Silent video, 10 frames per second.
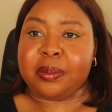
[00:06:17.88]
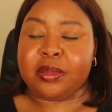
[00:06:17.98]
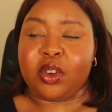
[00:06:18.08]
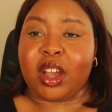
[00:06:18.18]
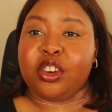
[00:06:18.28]

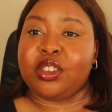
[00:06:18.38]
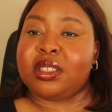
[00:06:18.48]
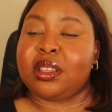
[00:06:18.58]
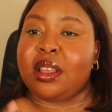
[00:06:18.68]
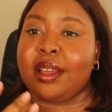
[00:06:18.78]
you can
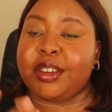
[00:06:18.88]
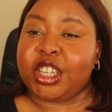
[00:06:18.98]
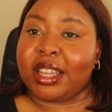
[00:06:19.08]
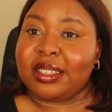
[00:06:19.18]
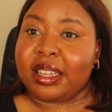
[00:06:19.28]
use the
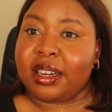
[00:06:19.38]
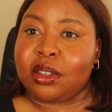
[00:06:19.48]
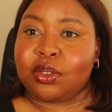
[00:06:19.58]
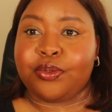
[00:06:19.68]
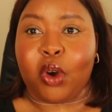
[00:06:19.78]
shades in
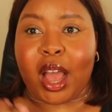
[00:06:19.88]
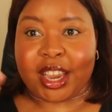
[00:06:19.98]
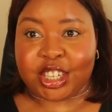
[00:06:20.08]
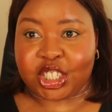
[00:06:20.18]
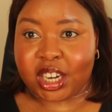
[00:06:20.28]
it for
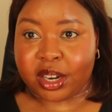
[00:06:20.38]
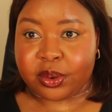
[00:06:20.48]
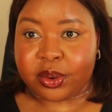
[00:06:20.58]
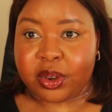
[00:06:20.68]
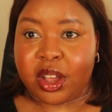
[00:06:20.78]

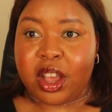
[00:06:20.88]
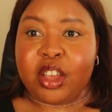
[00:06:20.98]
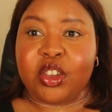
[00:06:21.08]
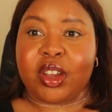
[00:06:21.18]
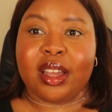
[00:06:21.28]
eyeshadow.
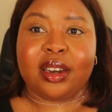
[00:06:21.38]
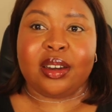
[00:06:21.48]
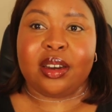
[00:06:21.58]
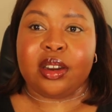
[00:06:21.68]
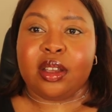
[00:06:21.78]
You
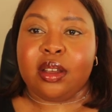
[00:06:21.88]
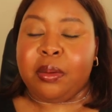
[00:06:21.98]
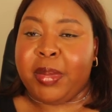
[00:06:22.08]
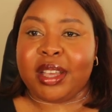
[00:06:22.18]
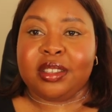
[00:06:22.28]
can
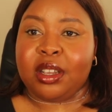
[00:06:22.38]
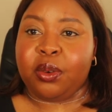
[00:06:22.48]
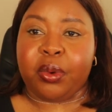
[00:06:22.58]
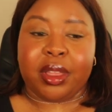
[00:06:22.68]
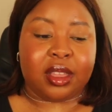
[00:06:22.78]
mix it
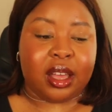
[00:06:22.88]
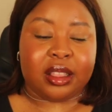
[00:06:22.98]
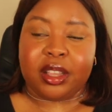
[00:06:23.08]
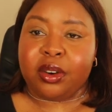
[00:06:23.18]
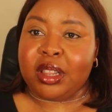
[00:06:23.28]
with a
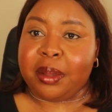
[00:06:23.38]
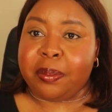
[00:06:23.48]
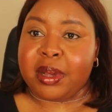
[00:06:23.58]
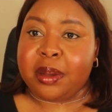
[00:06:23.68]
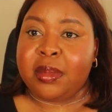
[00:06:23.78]
little lip
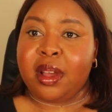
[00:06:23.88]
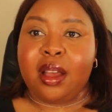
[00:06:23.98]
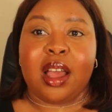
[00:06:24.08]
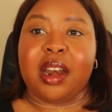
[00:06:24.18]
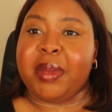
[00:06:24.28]
balm
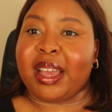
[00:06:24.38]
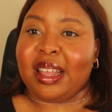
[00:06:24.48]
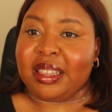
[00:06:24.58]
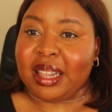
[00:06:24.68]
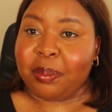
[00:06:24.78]
and make a
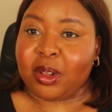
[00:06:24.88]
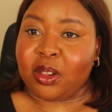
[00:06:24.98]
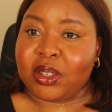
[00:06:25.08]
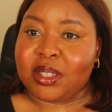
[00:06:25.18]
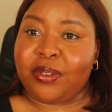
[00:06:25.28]
lip
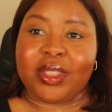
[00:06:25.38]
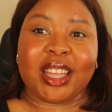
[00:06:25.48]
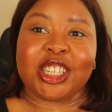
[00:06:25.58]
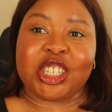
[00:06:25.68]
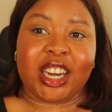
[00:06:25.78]
gloss for that
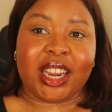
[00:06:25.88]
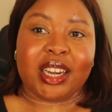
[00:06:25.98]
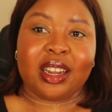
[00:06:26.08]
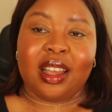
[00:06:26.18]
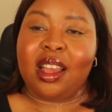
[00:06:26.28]

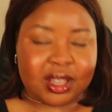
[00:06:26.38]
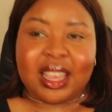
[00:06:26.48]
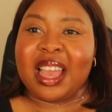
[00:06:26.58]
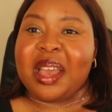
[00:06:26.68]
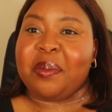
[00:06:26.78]
shade.
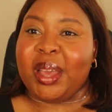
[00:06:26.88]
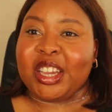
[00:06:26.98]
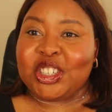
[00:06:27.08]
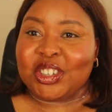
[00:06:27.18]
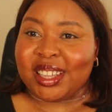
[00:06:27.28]
Make
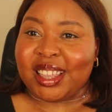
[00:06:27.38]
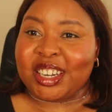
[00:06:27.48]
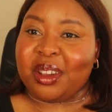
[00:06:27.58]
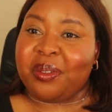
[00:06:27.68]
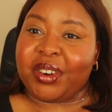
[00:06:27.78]
sure that
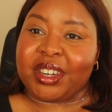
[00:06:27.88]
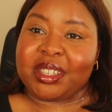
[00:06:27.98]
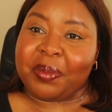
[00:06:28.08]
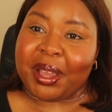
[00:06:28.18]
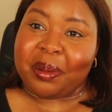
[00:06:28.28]
your first
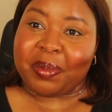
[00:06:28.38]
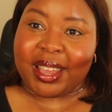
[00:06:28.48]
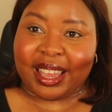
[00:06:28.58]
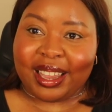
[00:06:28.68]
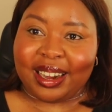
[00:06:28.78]
makeup
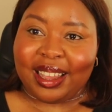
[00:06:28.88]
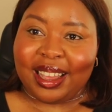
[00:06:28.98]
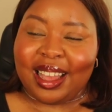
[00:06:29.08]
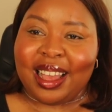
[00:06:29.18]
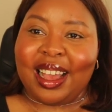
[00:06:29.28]
kit
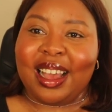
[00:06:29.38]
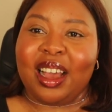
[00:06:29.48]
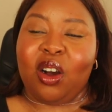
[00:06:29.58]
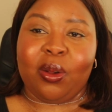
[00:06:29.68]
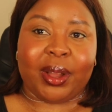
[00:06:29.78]

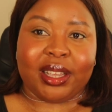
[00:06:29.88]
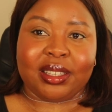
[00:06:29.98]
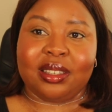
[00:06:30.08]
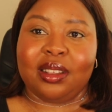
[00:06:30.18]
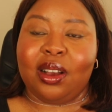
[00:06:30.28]

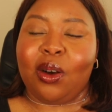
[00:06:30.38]
always